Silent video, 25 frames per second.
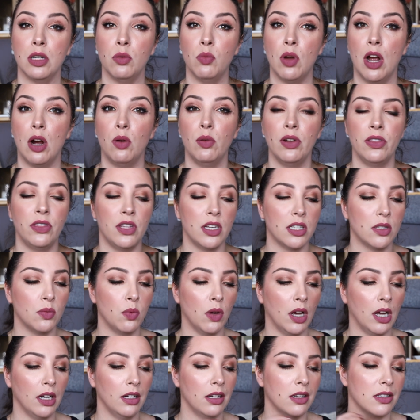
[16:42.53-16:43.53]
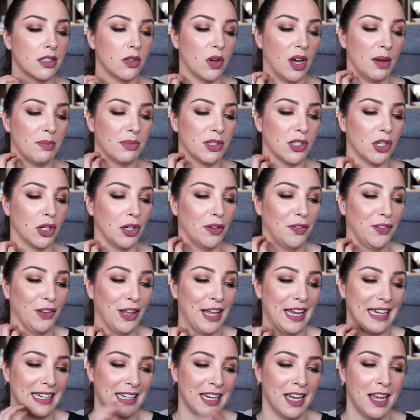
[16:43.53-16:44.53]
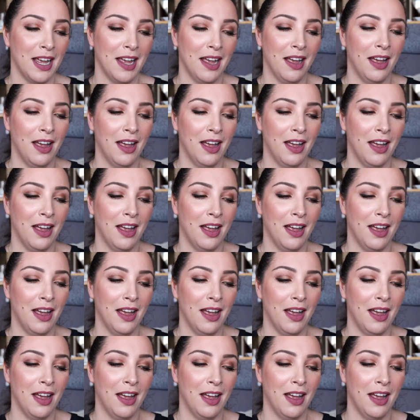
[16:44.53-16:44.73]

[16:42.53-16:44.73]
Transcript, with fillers: well with this one. So I'm sort of like,